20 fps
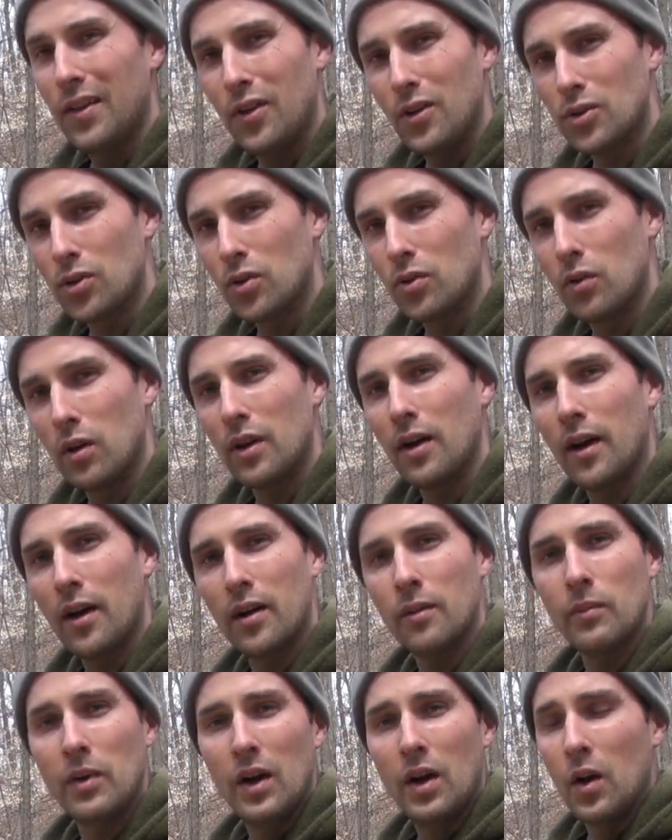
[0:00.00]
These are a great
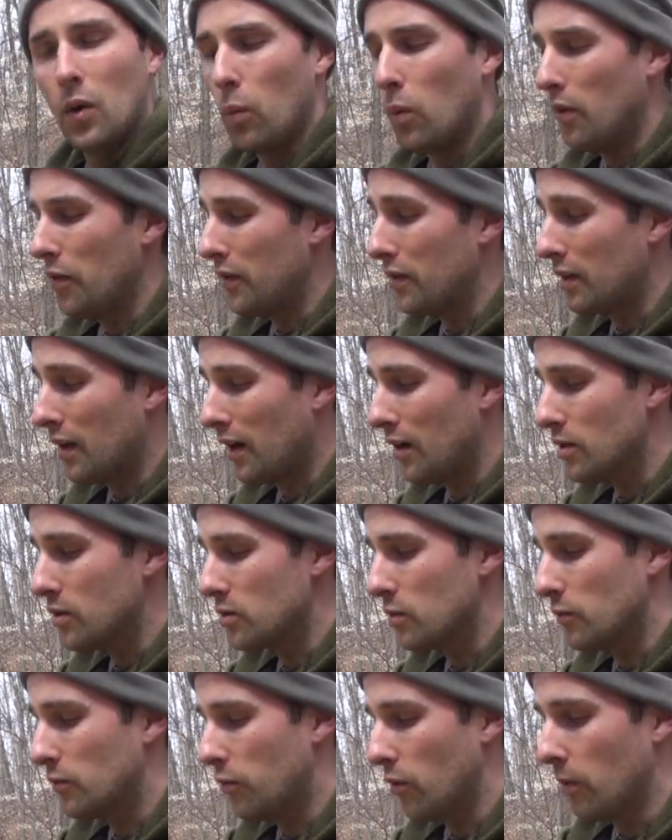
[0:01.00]
item. One thing that I
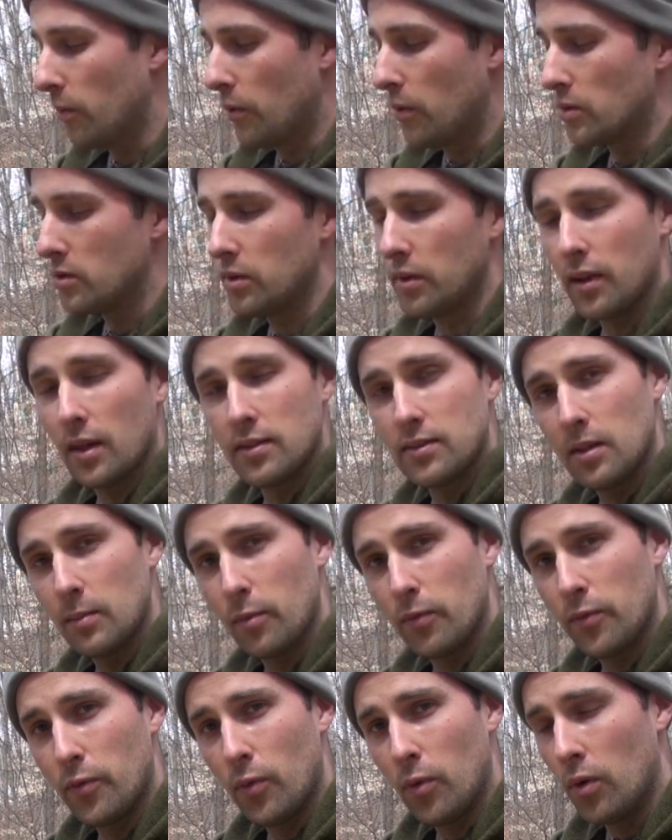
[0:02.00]
use them for personally, like I said
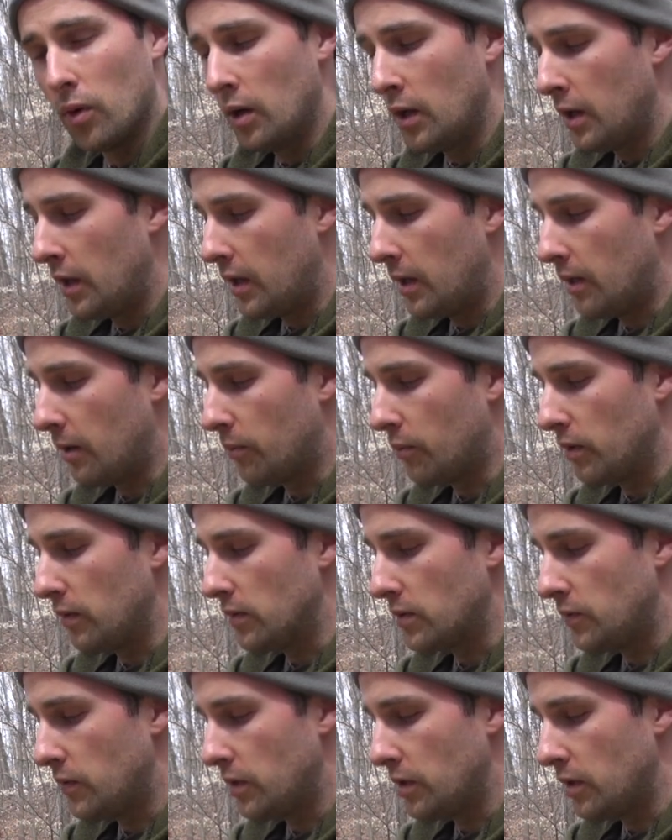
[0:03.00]
before in a
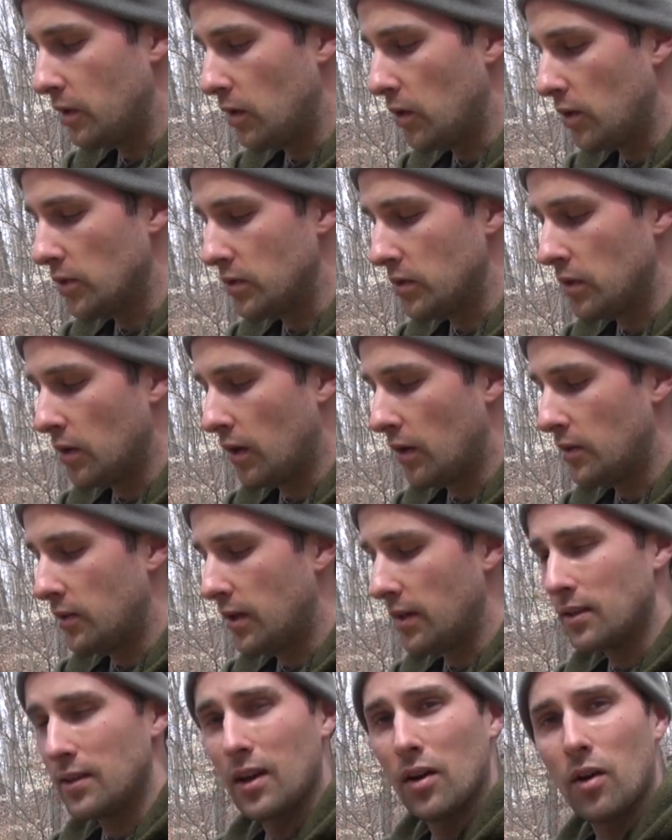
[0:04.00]
previous video is, you know, I
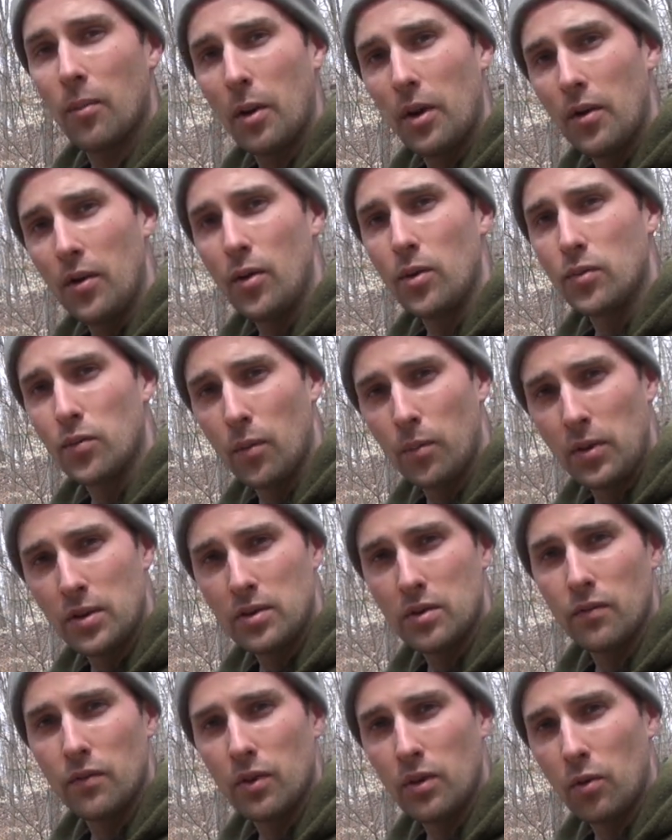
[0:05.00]
take down all my notes for
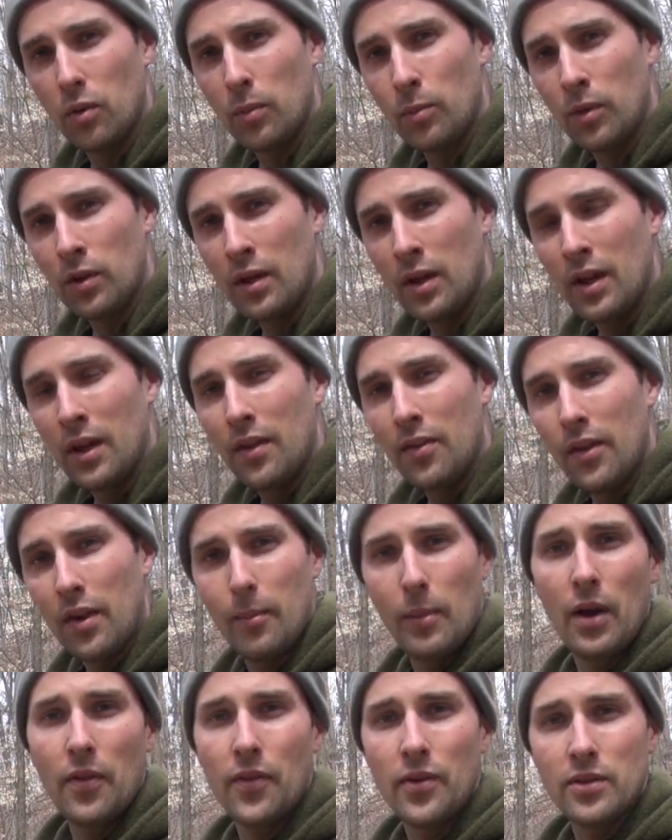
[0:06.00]
pieces of equipment that
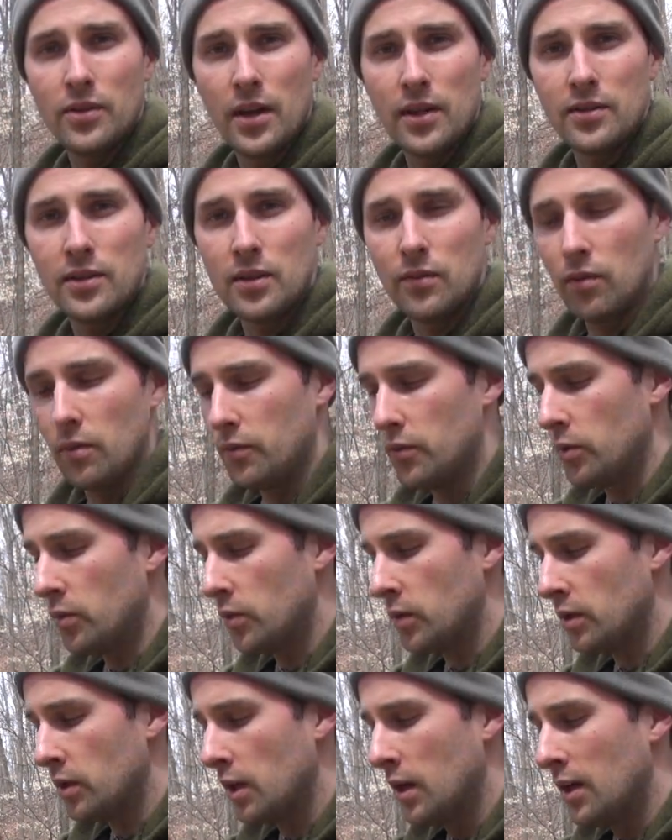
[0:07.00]
I'm out there testing and
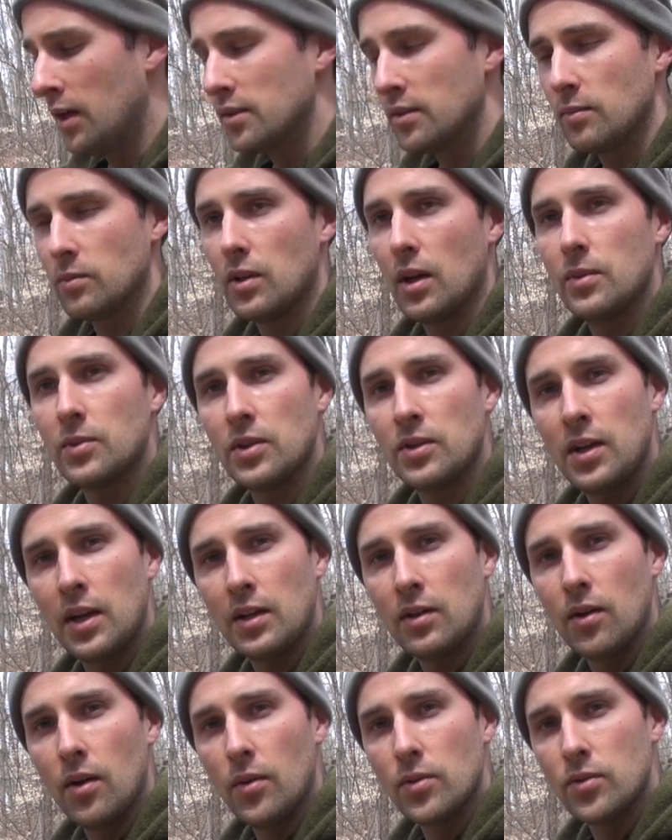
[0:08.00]
reviewing. Sometimes I
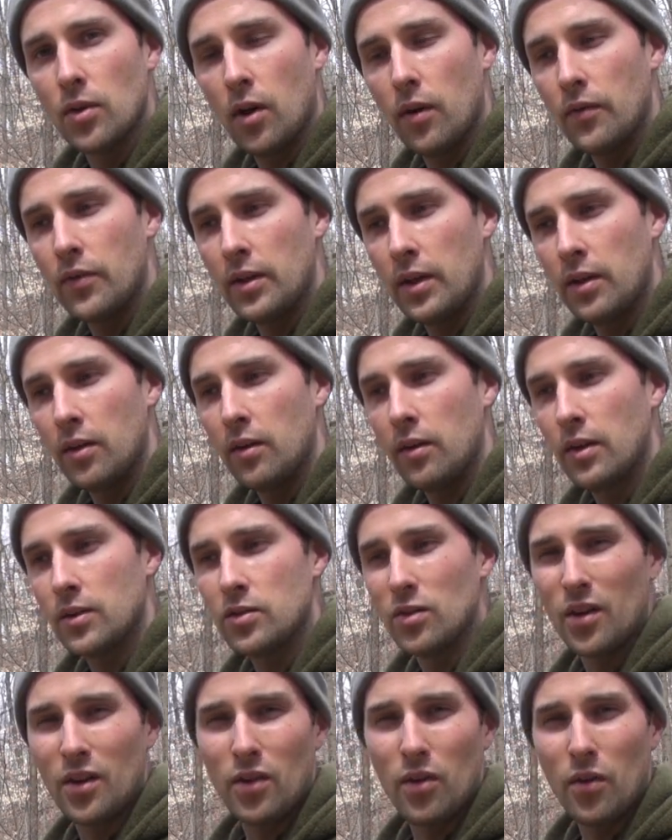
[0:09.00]
take notes off the internet
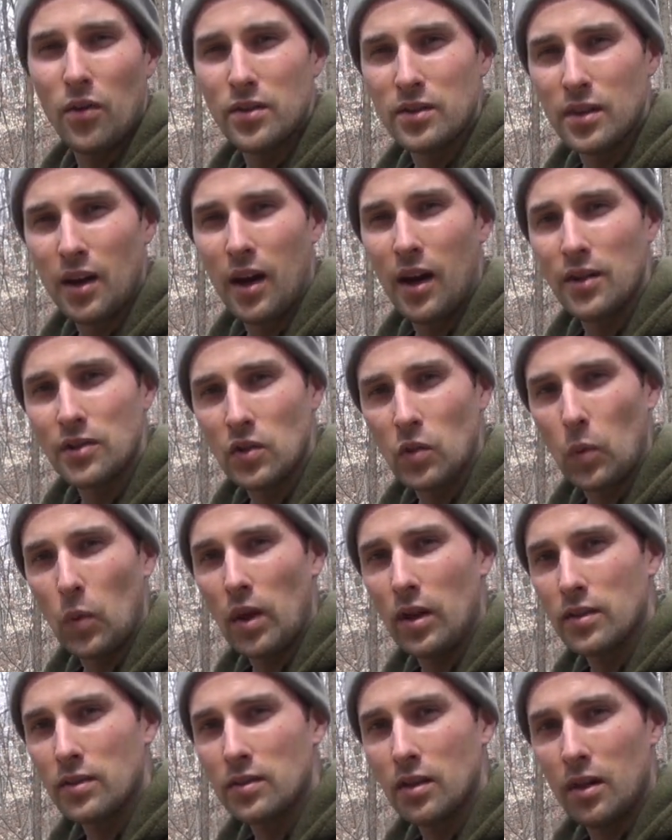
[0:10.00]
so I can know the size and
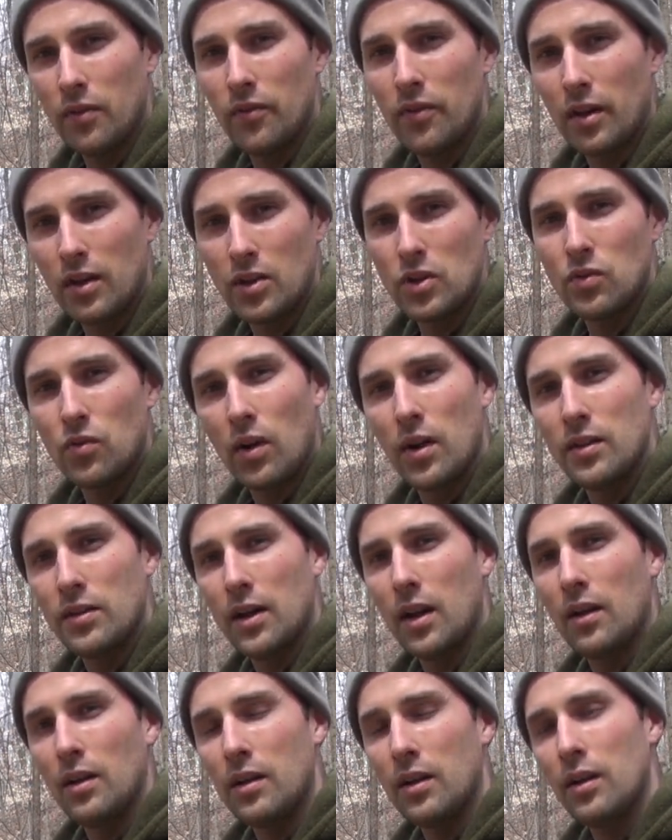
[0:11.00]
weight of stuff and I can just write it
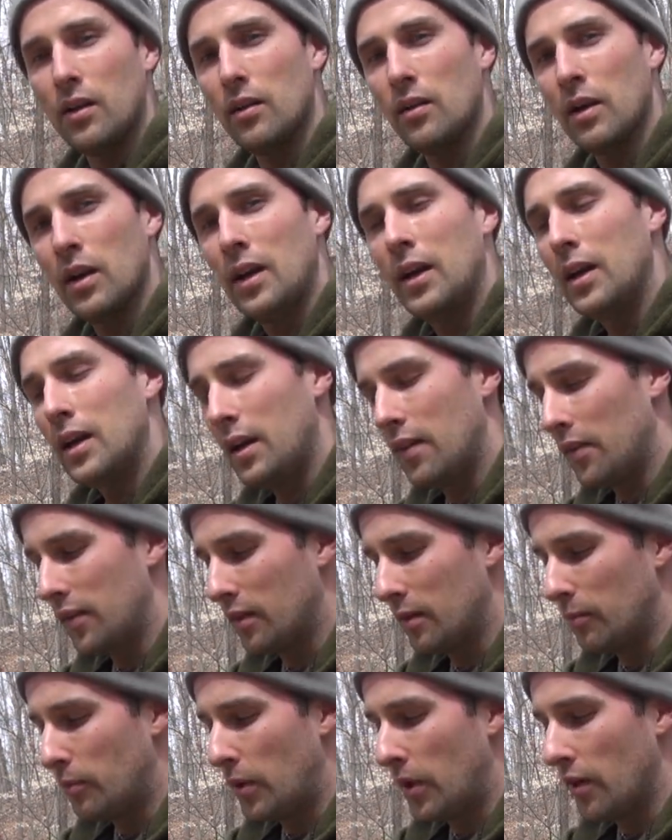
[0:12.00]
down in here and
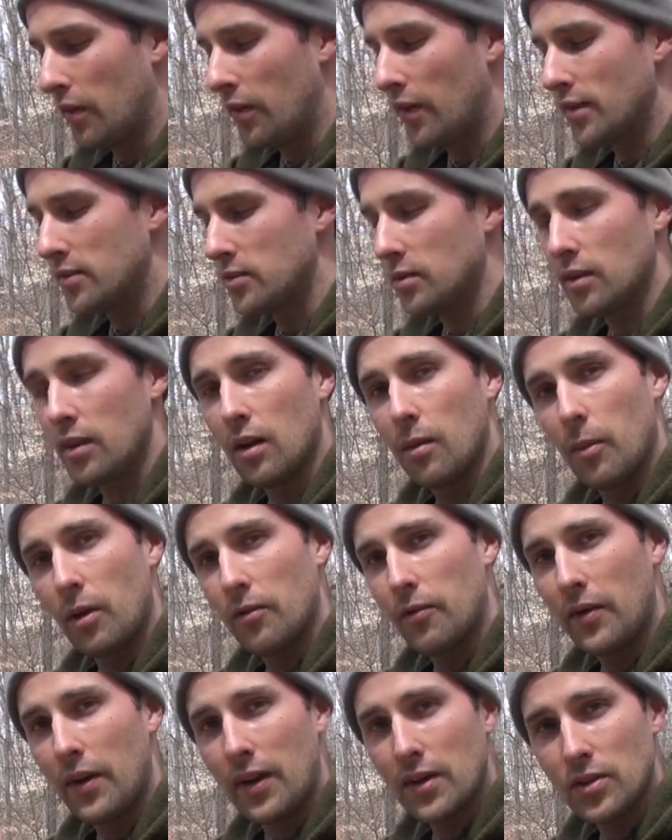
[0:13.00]
then compare that so I get all my
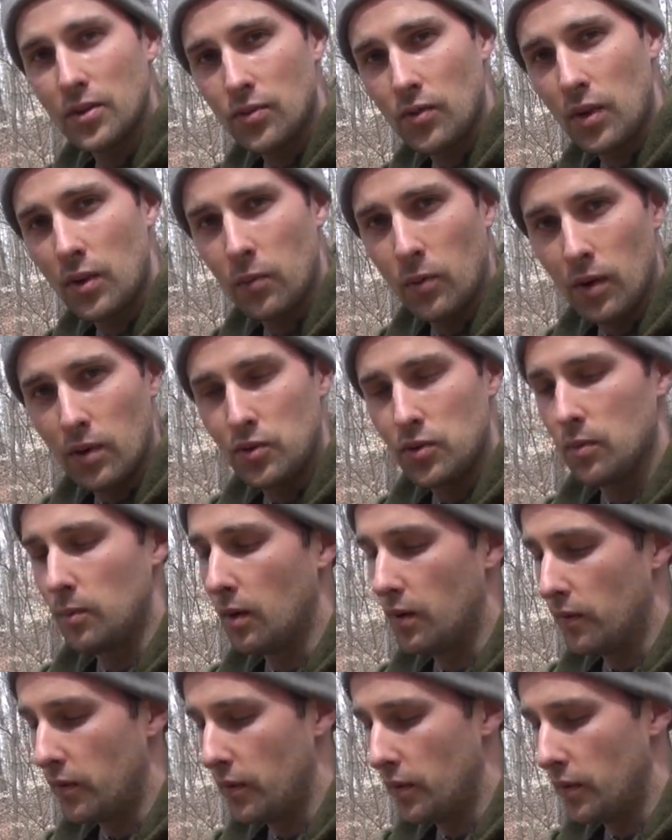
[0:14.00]
facts straight when I shoot my